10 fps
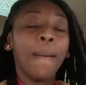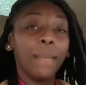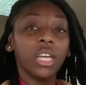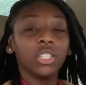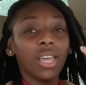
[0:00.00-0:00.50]

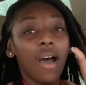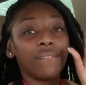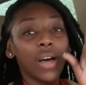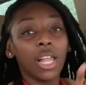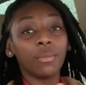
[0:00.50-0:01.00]
Make sure y'all
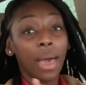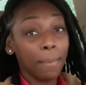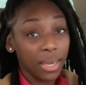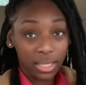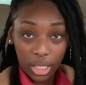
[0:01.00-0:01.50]
follow my
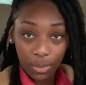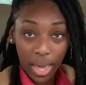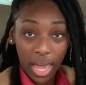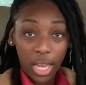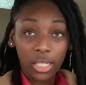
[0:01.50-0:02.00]
business
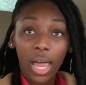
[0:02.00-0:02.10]
page.